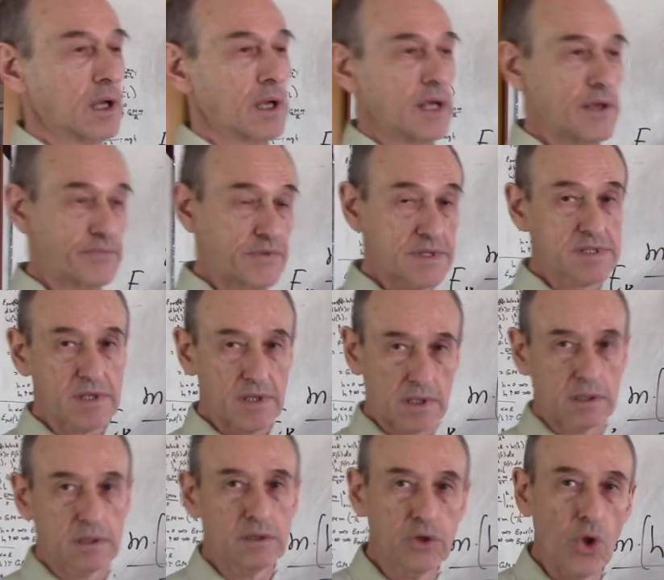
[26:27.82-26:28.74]
if it's a
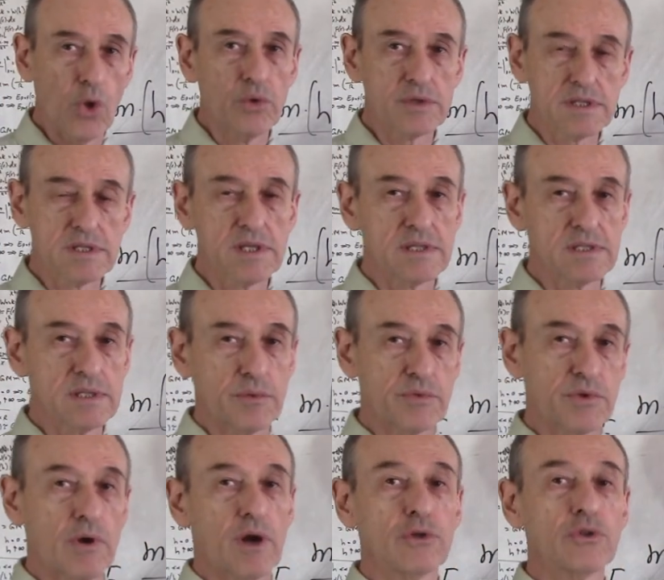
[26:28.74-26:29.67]
closed
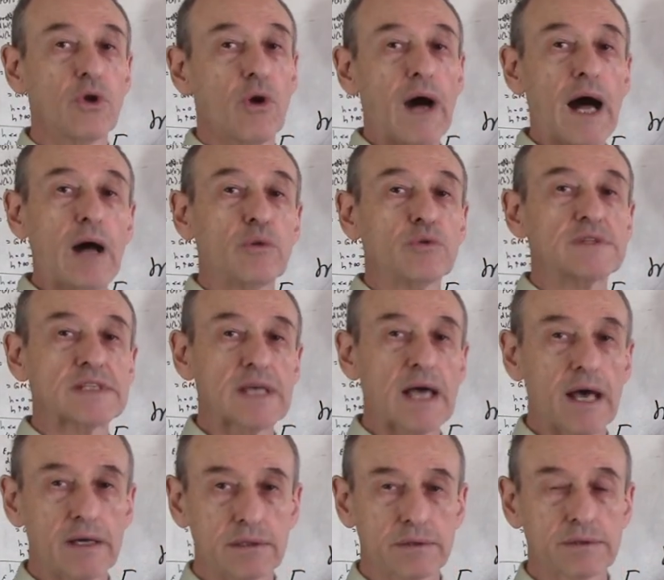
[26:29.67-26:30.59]
system, there are no
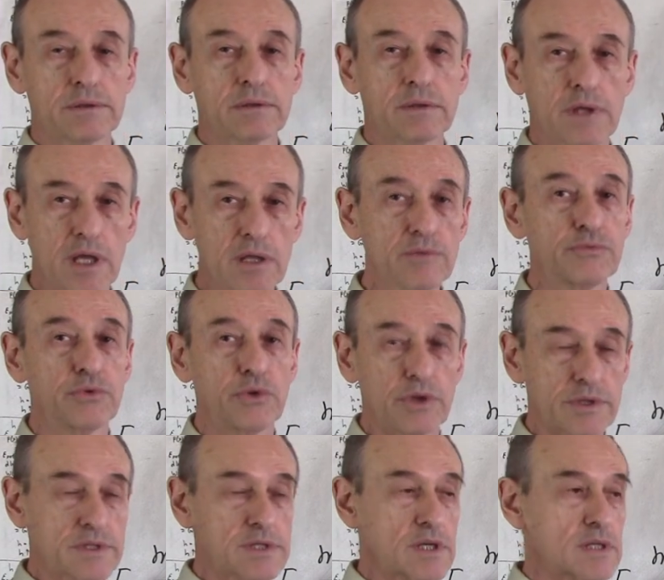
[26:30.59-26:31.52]
outside
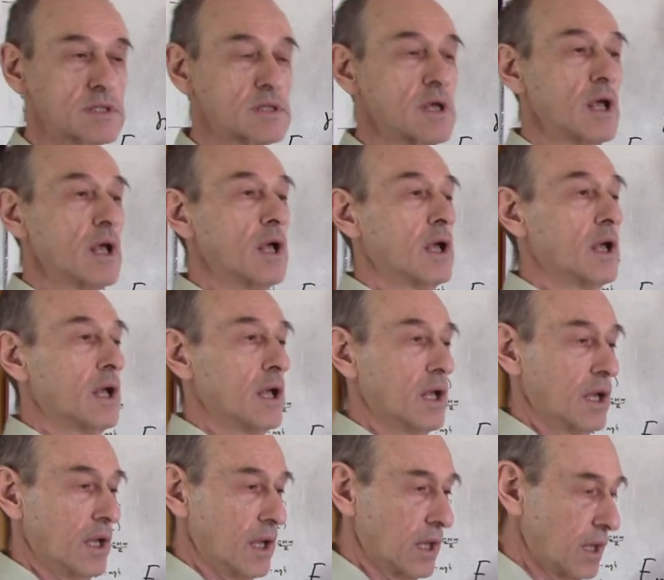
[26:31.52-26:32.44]
influences,
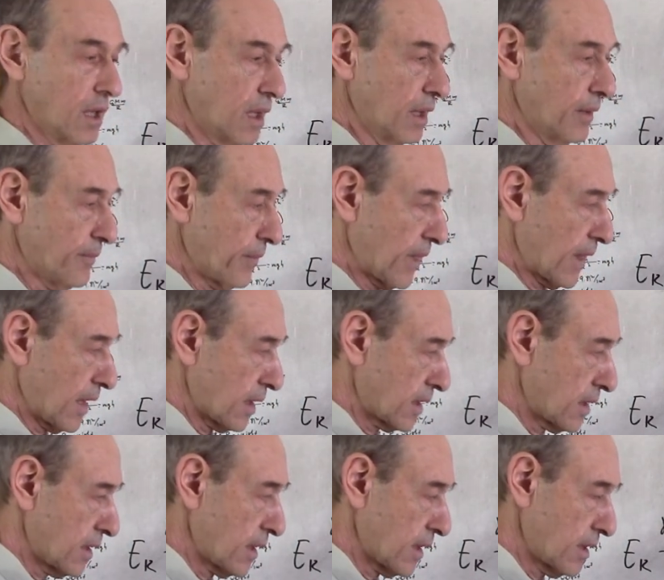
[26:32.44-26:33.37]
um,
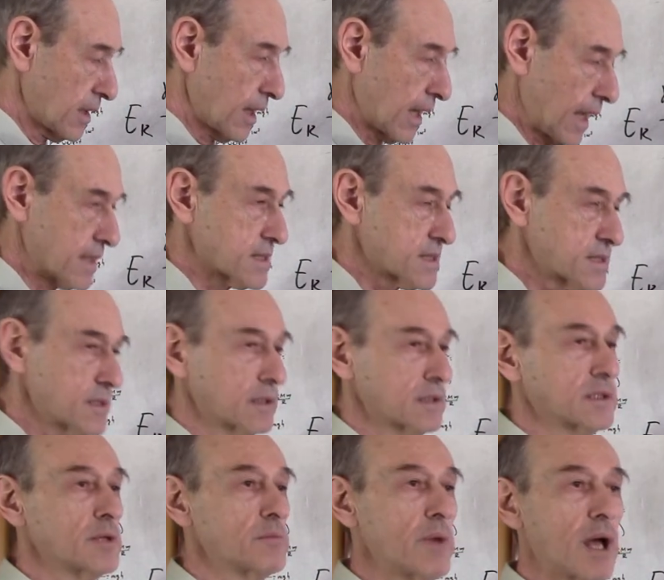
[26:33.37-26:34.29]
has
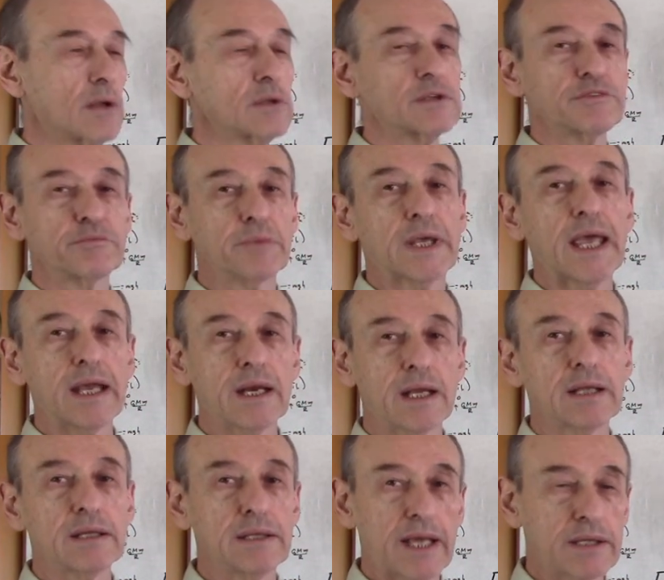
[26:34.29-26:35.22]
certain amount of
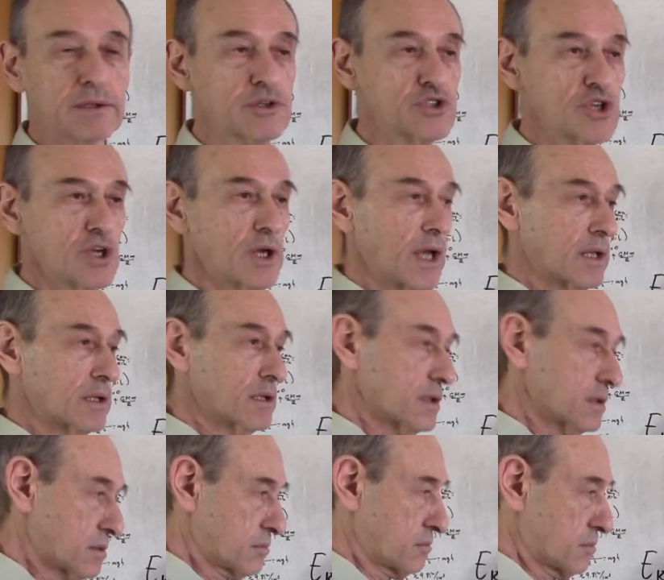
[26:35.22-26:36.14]
mechanical energy, and
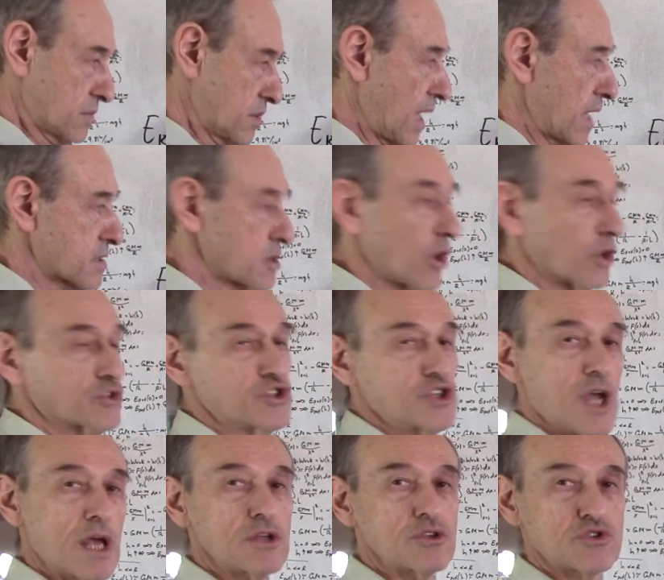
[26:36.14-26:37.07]
it does not
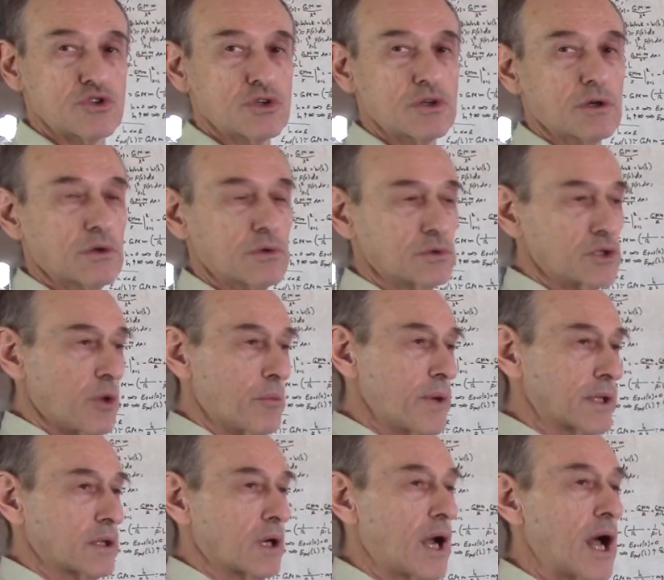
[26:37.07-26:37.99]
change, no
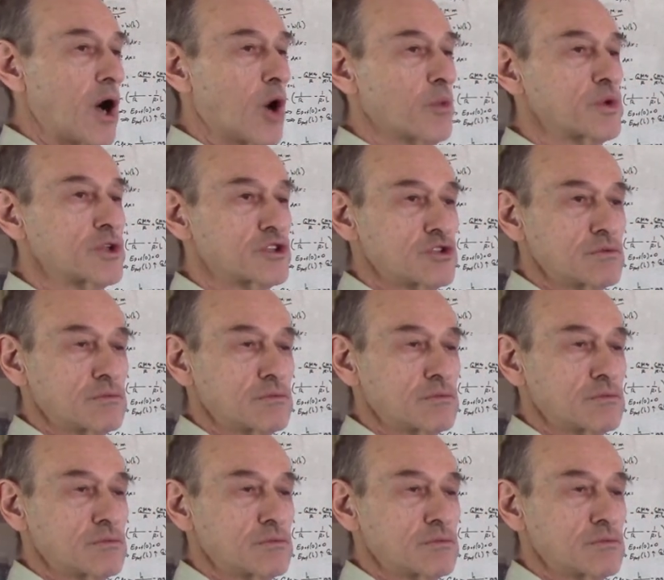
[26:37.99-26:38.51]
matter how we,